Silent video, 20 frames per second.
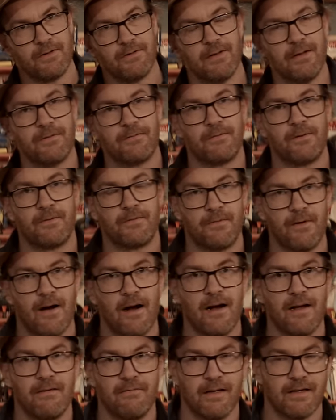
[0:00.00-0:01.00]
you're left with
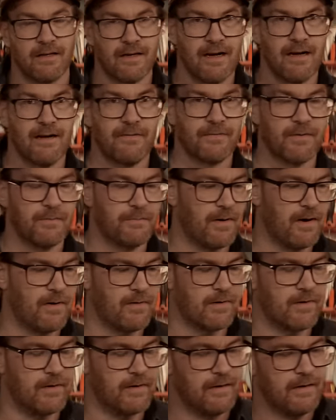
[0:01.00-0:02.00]
5, like half the
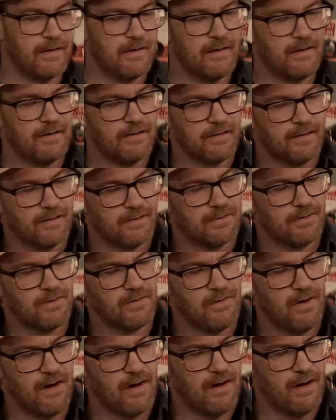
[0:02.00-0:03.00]
power.
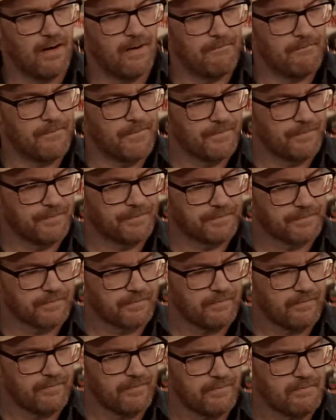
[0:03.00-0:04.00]
So
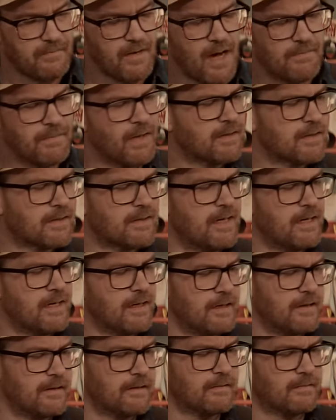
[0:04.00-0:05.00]
I'm not
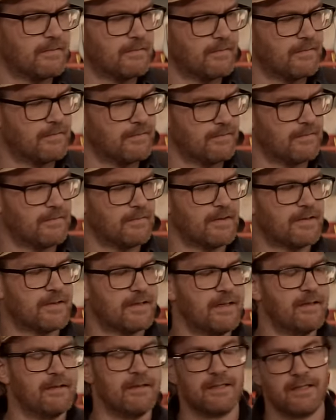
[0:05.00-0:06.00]
saying the
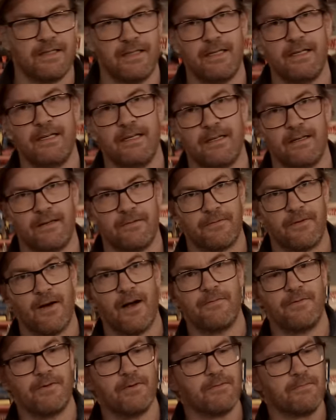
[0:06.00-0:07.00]
seal is eating
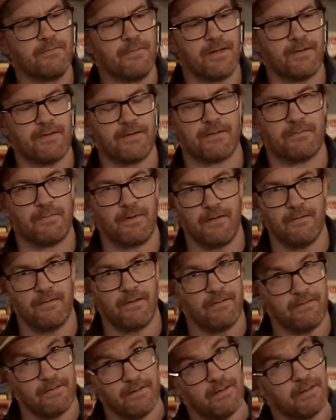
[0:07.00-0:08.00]
5 Newton meters, but
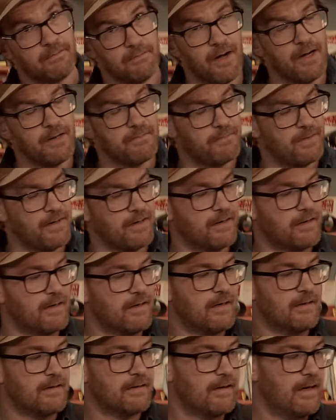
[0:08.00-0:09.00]
it might be.
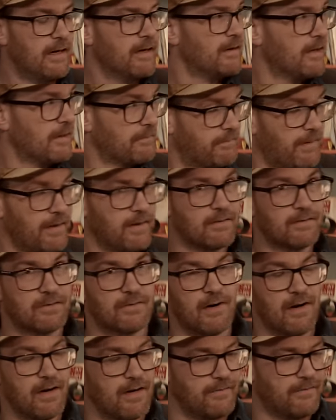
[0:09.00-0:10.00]
And that belt
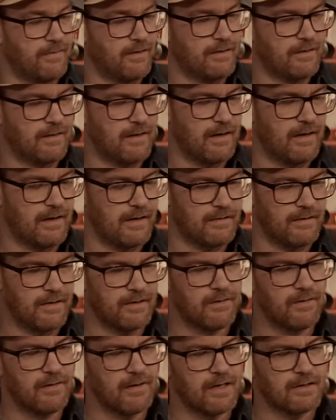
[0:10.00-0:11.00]
drive and
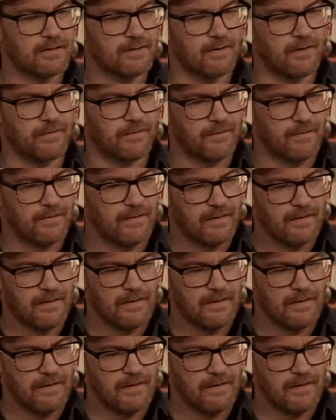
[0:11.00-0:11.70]
all that stuff.